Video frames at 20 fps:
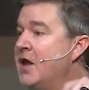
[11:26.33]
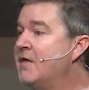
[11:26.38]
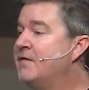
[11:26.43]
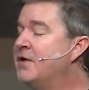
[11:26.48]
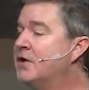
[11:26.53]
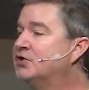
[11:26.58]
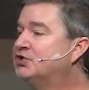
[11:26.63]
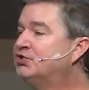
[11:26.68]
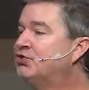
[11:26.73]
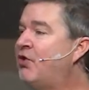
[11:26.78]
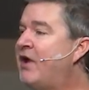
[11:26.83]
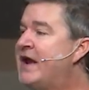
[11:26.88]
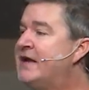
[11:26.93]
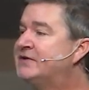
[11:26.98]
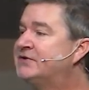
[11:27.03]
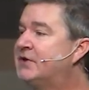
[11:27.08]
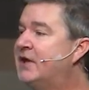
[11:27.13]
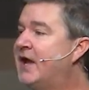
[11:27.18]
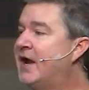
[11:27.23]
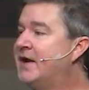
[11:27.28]
They're
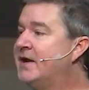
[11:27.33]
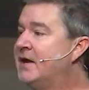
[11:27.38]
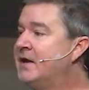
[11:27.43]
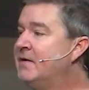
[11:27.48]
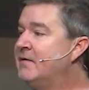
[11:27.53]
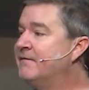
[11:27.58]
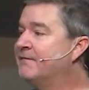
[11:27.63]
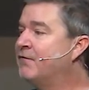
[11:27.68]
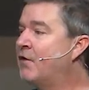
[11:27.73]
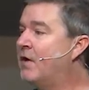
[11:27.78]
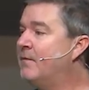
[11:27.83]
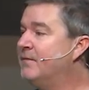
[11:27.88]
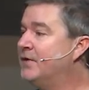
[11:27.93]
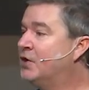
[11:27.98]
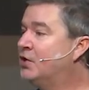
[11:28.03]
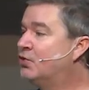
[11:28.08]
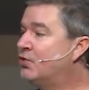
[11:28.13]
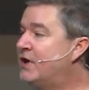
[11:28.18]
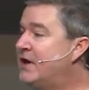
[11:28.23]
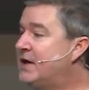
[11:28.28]
translating from the
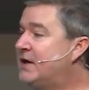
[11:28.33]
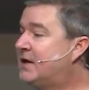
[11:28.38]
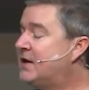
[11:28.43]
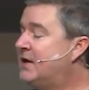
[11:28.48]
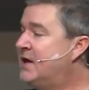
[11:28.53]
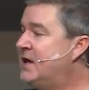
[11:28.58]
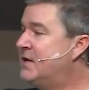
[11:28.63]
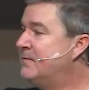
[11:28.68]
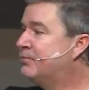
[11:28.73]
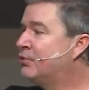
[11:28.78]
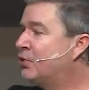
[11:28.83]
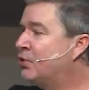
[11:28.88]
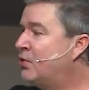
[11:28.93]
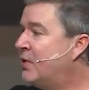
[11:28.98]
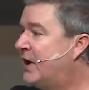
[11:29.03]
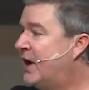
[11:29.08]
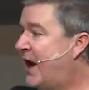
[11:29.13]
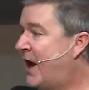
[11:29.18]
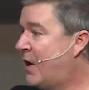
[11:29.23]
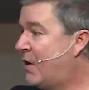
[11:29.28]
Greek, Hebrew,
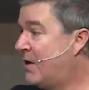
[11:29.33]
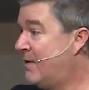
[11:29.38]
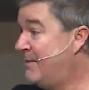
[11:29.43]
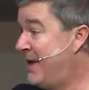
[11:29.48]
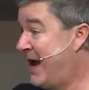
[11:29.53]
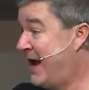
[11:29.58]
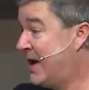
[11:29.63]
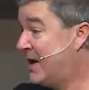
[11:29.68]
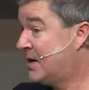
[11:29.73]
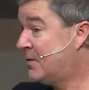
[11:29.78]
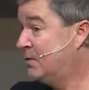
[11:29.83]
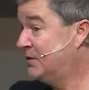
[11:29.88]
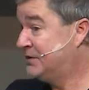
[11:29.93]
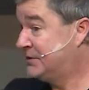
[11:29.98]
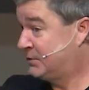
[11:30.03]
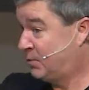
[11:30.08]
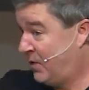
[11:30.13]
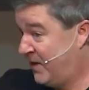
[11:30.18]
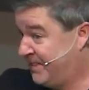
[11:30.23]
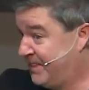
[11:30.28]
and Aramaic, which
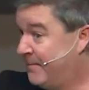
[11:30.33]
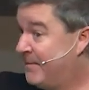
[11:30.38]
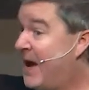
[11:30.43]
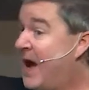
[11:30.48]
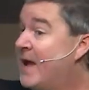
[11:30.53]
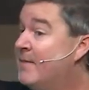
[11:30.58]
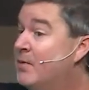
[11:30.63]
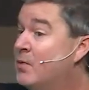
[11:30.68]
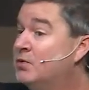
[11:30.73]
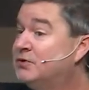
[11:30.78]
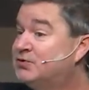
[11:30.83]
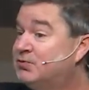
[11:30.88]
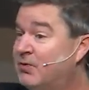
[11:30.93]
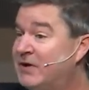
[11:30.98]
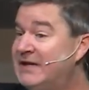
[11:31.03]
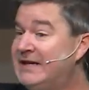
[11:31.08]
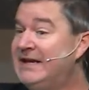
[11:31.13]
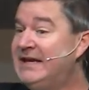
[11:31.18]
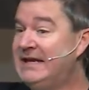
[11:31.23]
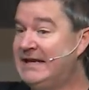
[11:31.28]
is what the Bible was
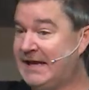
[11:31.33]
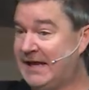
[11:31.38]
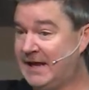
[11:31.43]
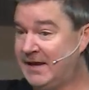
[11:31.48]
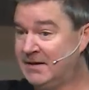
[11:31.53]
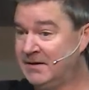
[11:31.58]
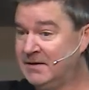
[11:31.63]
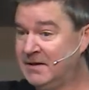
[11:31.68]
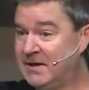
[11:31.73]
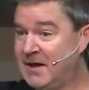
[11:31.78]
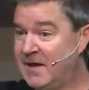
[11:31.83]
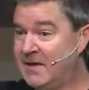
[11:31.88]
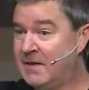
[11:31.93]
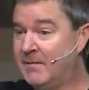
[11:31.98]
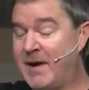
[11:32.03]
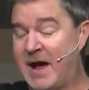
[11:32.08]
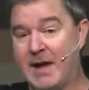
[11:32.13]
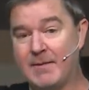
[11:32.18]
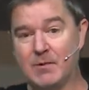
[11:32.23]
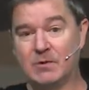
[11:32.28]
written in, the
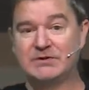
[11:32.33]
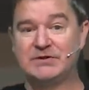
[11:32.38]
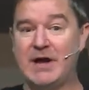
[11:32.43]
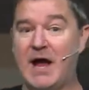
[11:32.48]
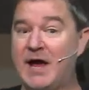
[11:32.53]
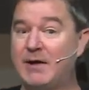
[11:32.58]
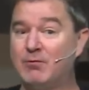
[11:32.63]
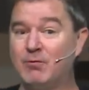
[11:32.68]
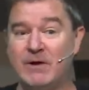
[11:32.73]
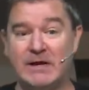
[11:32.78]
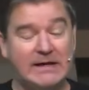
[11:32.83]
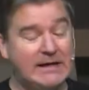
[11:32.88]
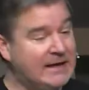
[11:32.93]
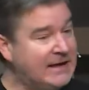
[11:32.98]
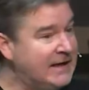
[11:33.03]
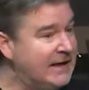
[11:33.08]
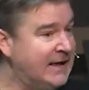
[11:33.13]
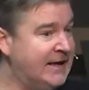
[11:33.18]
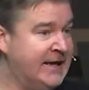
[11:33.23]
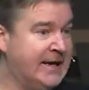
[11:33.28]
Bible was not written
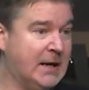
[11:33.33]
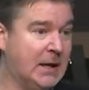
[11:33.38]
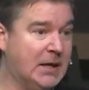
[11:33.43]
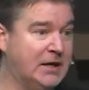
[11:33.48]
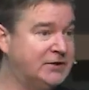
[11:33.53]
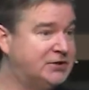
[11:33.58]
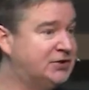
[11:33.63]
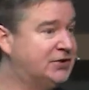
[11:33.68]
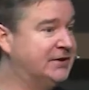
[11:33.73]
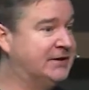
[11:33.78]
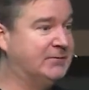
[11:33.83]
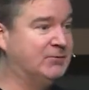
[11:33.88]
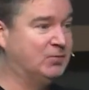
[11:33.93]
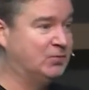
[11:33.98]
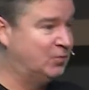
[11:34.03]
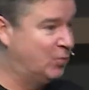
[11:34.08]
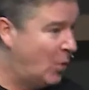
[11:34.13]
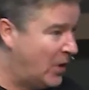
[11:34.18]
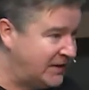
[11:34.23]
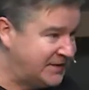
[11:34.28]
in English, it
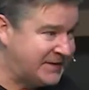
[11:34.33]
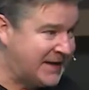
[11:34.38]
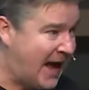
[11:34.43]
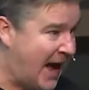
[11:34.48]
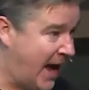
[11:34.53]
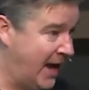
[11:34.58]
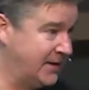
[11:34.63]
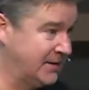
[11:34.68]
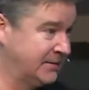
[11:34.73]
was not.